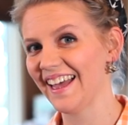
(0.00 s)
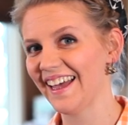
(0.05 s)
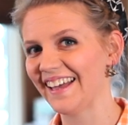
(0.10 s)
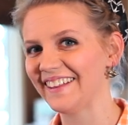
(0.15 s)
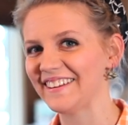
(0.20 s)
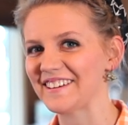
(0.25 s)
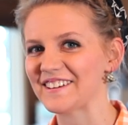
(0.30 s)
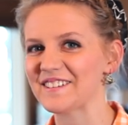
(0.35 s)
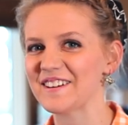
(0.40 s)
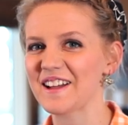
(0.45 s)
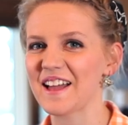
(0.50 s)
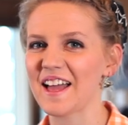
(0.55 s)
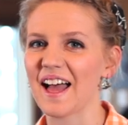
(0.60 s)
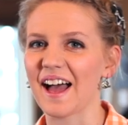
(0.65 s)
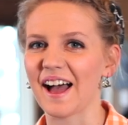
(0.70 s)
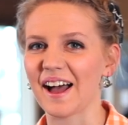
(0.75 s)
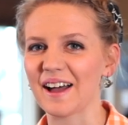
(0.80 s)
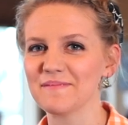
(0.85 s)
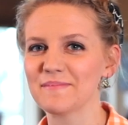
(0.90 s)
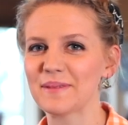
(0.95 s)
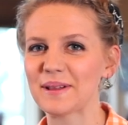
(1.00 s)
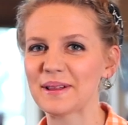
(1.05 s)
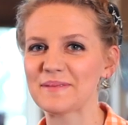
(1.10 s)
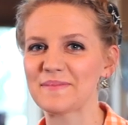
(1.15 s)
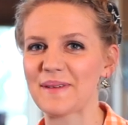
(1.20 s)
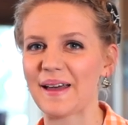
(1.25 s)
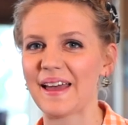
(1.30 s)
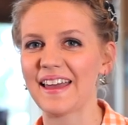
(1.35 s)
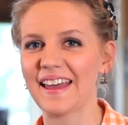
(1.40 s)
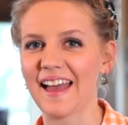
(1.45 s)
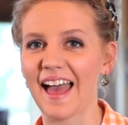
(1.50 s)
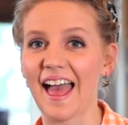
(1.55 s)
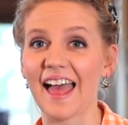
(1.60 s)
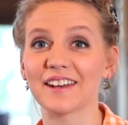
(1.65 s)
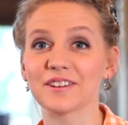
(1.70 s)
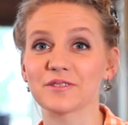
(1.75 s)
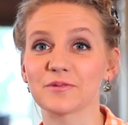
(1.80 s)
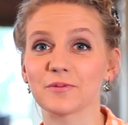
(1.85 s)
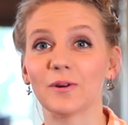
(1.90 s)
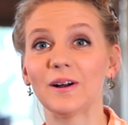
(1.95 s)
Hello, I'm Bella Mae
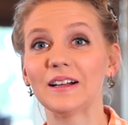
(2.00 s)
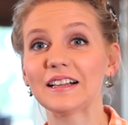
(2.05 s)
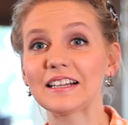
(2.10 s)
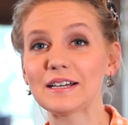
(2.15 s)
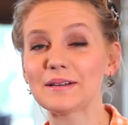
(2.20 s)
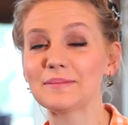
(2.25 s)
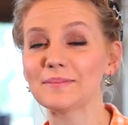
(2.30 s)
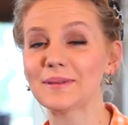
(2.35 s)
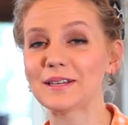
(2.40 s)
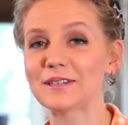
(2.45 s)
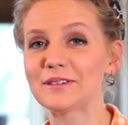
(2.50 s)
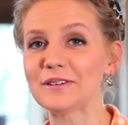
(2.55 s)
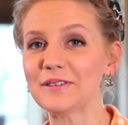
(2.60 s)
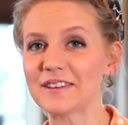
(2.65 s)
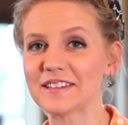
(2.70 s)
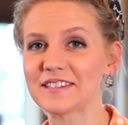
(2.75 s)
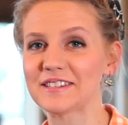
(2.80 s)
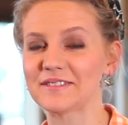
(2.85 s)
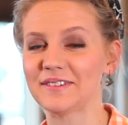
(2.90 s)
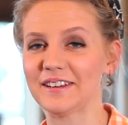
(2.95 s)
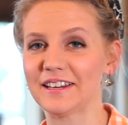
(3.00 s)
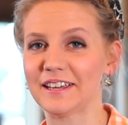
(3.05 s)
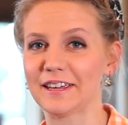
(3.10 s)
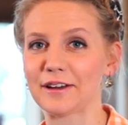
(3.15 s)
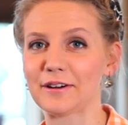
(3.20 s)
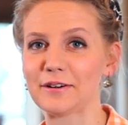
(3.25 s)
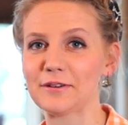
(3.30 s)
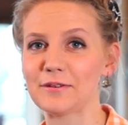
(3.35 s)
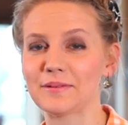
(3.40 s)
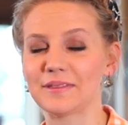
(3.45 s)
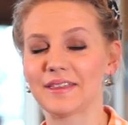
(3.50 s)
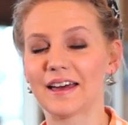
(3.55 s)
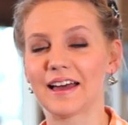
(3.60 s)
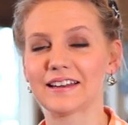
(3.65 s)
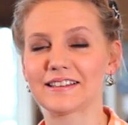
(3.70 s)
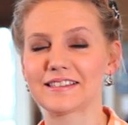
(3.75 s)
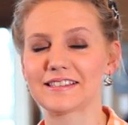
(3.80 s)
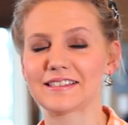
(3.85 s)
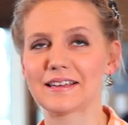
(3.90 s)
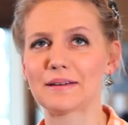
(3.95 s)
and welcome to this video
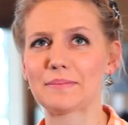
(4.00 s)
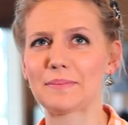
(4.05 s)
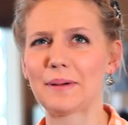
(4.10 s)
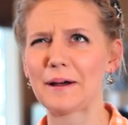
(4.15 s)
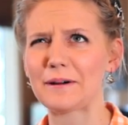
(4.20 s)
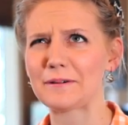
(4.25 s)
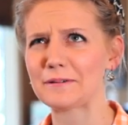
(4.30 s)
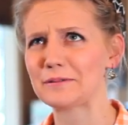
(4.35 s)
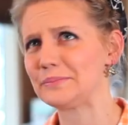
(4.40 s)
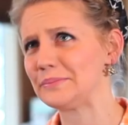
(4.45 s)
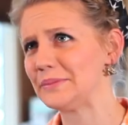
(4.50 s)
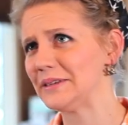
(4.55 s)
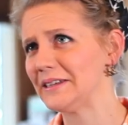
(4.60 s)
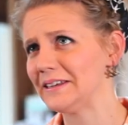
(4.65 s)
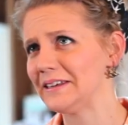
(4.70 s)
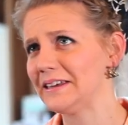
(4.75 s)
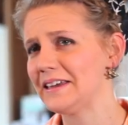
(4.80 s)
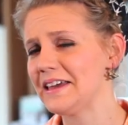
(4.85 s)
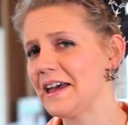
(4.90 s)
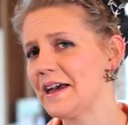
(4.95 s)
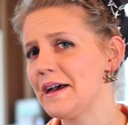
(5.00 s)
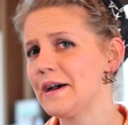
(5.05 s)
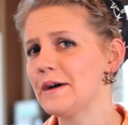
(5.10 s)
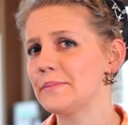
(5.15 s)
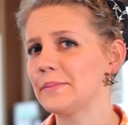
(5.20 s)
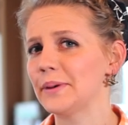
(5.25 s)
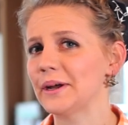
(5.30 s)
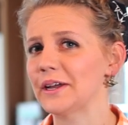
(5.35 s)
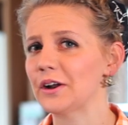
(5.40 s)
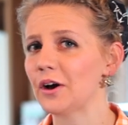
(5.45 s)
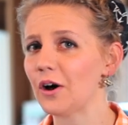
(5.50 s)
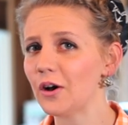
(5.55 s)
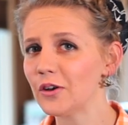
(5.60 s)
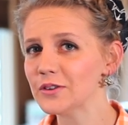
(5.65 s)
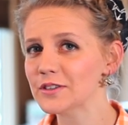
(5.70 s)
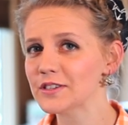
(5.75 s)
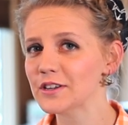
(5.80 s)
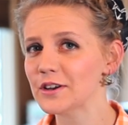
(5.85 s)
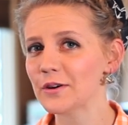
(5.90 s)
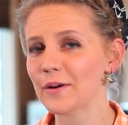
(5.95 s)
that's about me, but
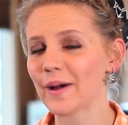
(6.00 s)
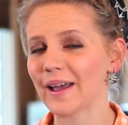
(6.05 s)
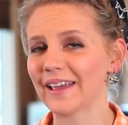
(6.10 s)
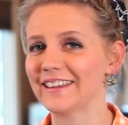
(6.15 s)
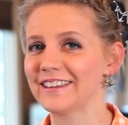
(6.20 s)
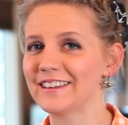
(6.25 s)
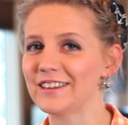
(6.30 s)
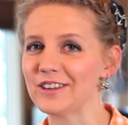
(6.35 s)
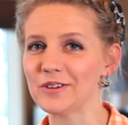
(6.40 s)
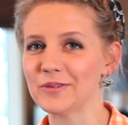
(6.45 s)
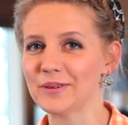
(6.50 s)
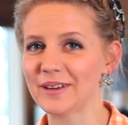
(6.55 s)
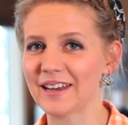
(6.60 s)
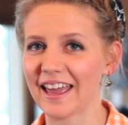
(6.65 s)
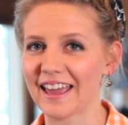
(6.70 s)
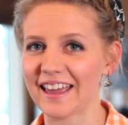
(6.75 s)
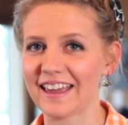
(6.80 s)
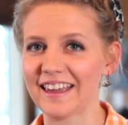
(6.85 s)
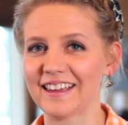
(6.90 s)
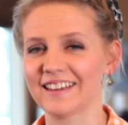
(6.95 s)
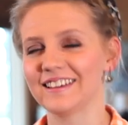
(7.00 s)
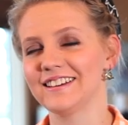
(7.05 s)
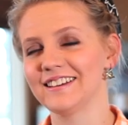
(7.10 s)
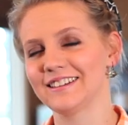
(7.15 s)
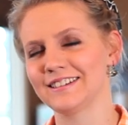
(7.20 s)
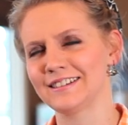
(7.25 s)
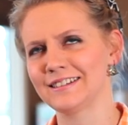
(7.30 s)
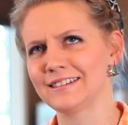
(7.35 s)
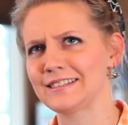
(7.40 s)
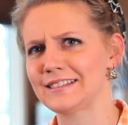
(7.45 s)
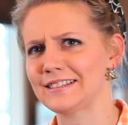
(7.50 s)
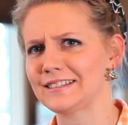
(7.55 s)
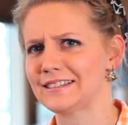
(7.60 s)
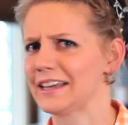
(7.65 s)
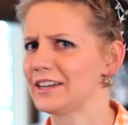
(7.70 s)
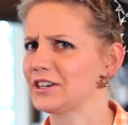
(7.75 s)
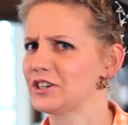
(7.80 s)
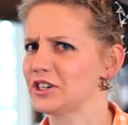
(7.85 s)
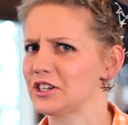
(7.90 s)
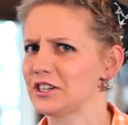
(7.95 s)
also a Q&A
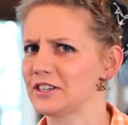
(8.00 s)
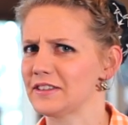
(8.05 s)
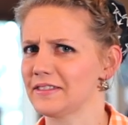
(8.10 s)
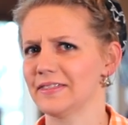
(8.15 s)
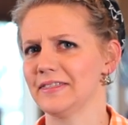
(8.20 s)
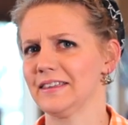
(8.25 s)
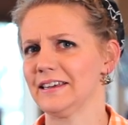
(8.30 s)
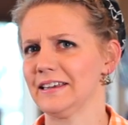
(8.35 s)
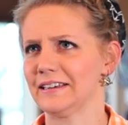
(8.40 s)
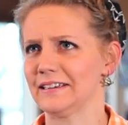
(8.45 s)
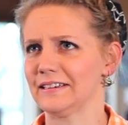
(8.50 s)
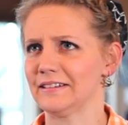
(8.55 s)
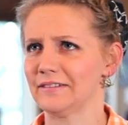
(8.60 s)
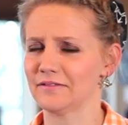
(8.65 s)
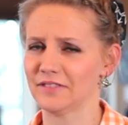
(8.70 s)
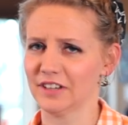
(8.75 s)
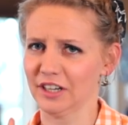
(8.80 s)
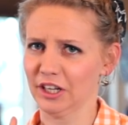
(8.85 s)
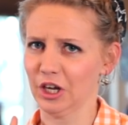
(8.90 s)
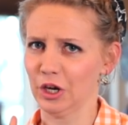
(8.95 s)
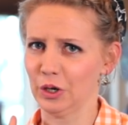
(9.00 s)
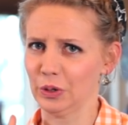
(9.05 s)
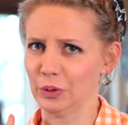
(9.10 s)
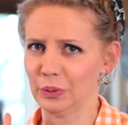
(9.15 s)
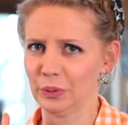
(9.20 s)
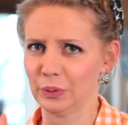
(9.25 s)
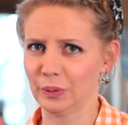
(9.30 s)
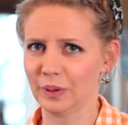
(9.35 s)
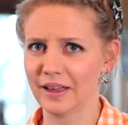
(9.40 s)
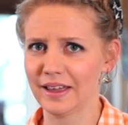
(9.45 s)
session thing video.